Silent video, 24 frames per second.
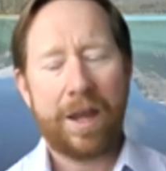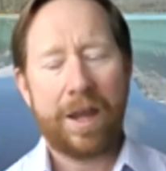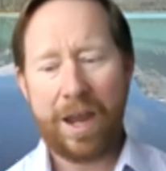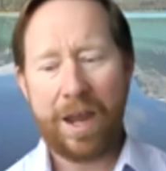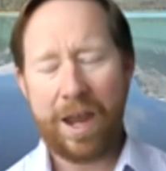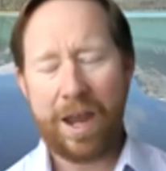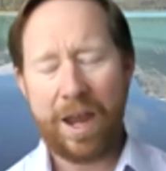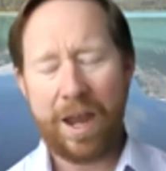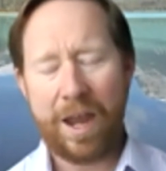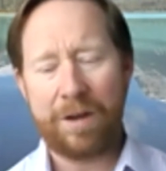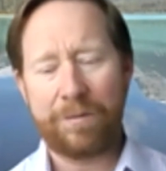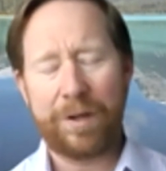
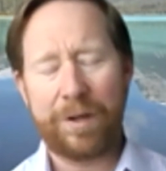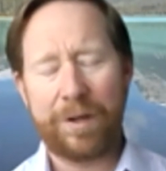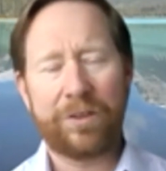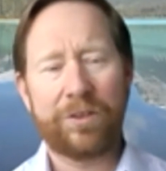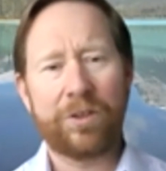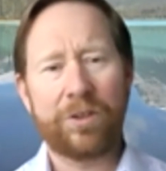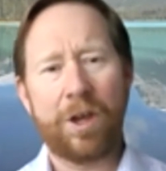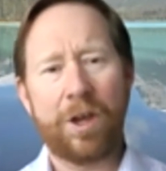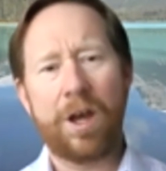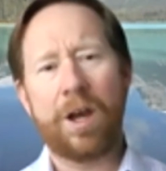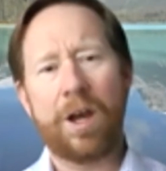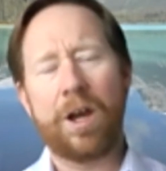And we
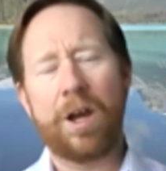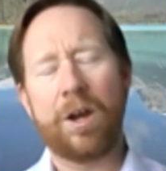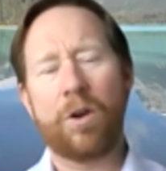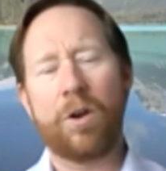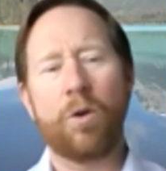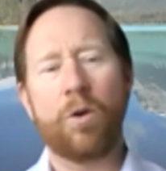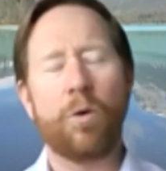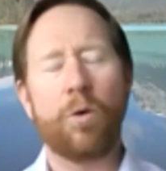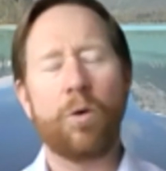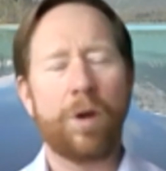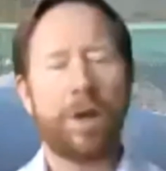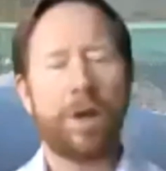saw the
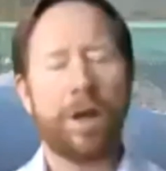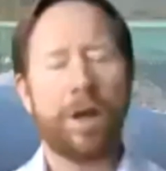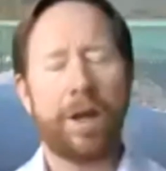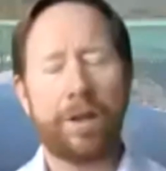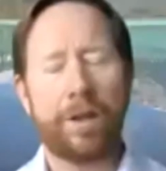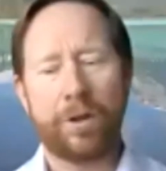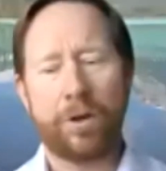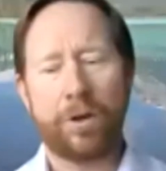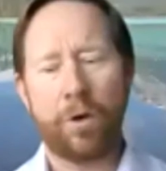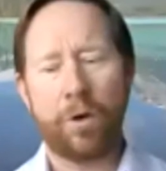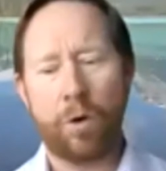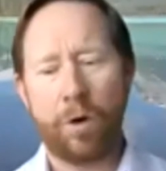
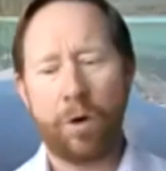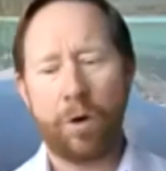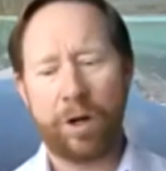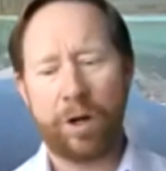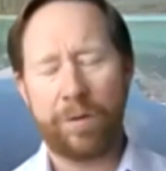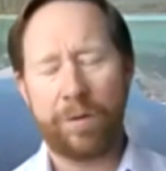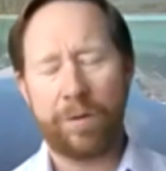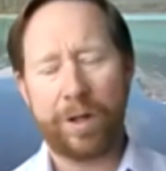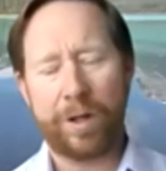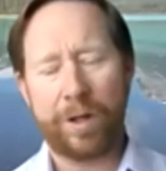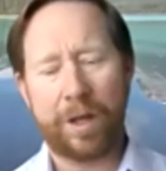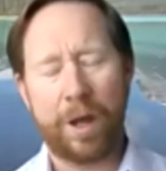
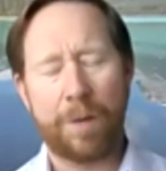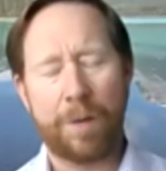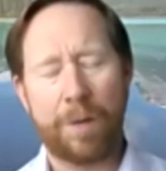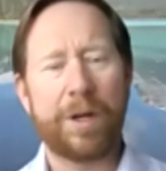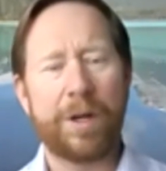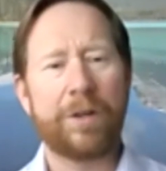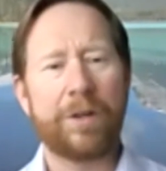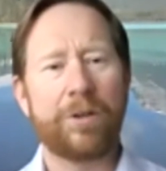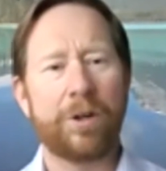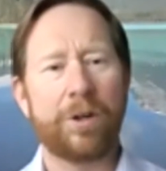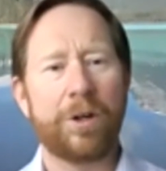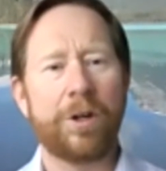quarter where the
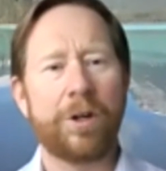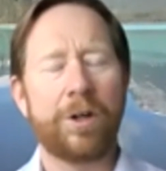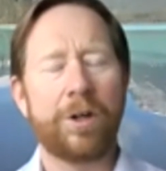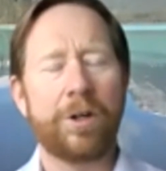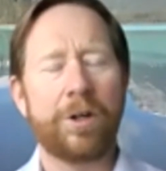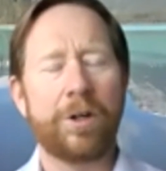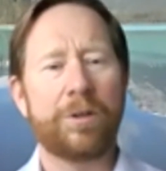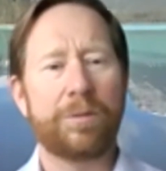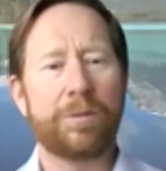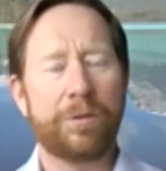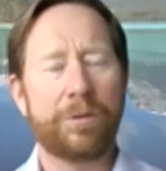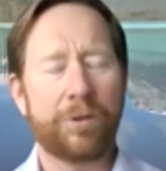company
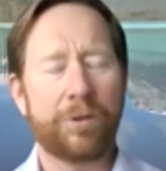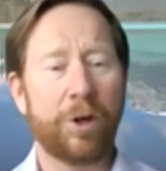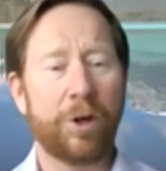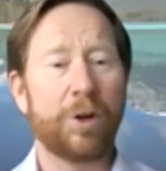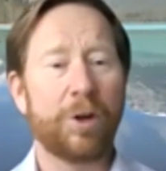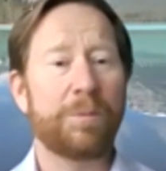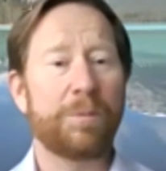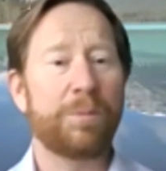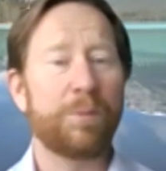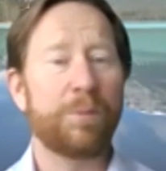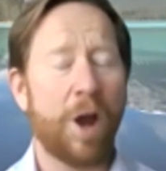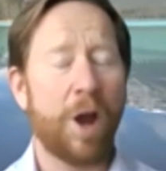turned
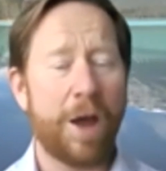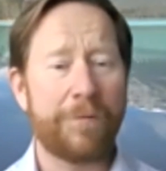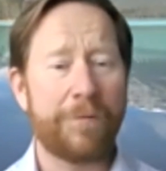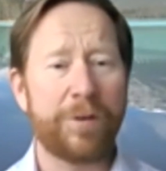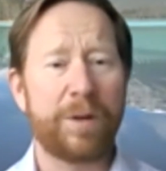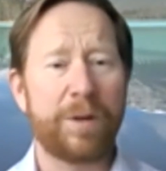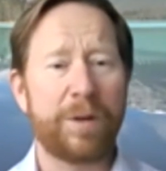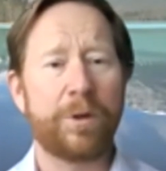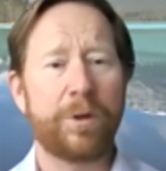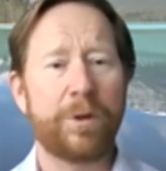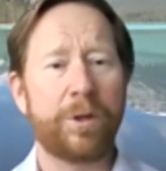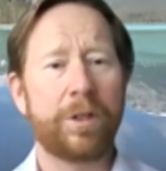
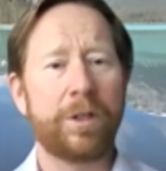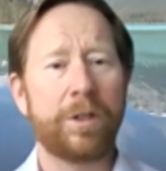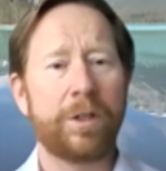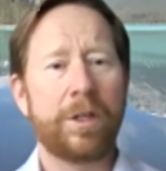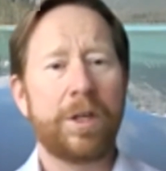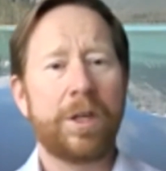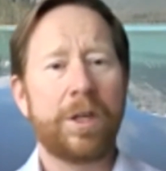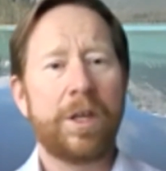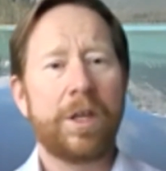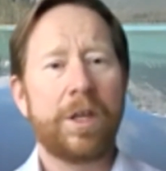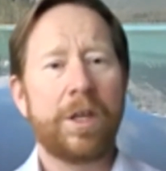profitable.